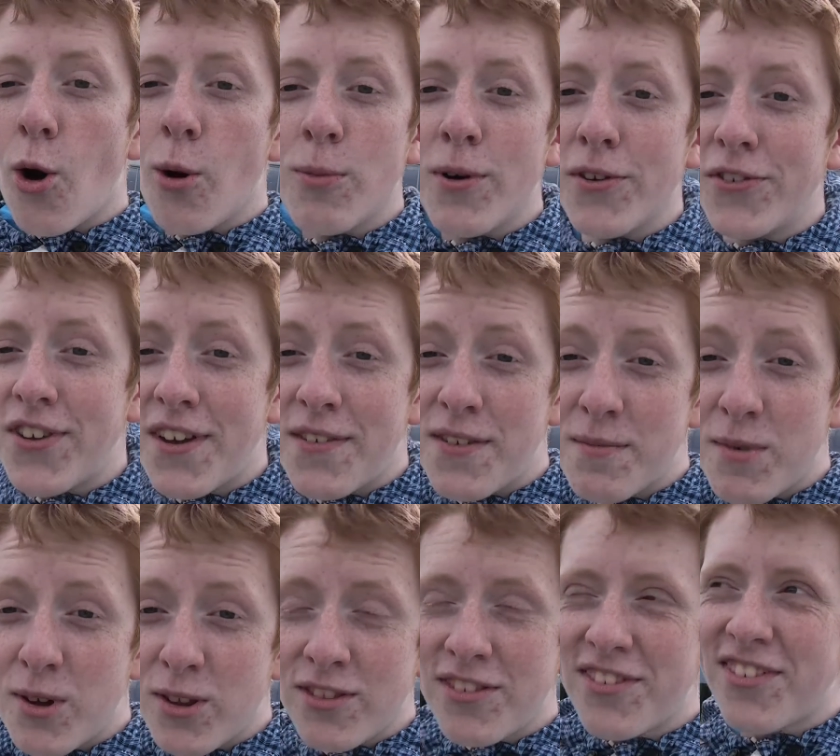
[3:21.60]
Almost
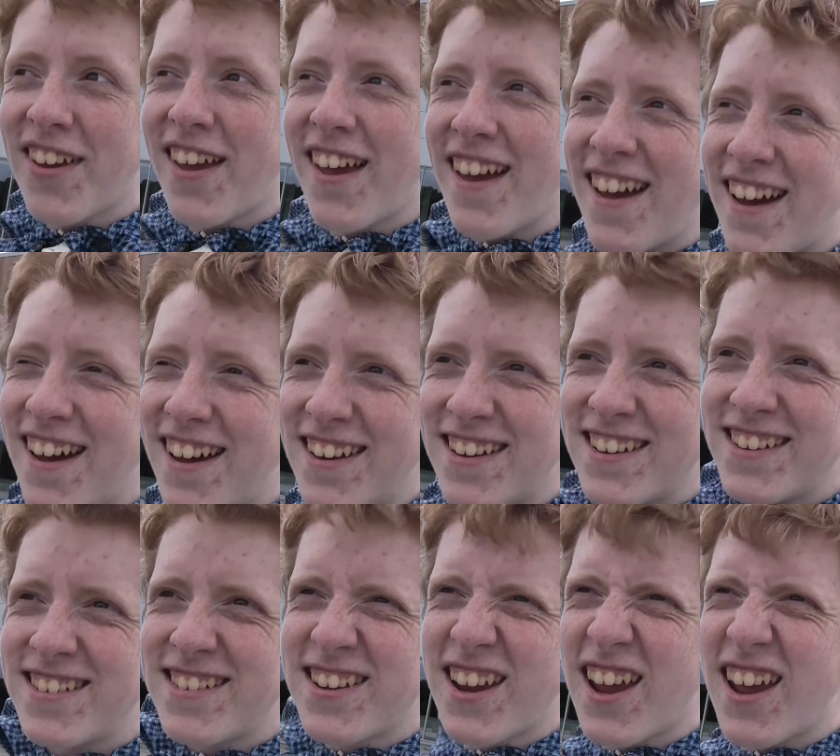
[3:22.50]
seven
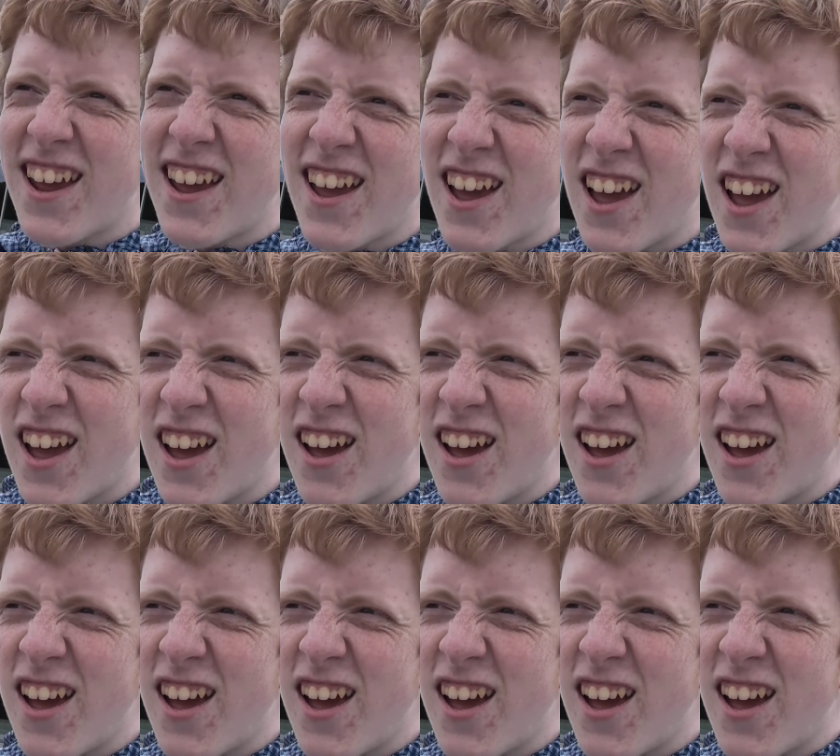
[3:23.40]
months. And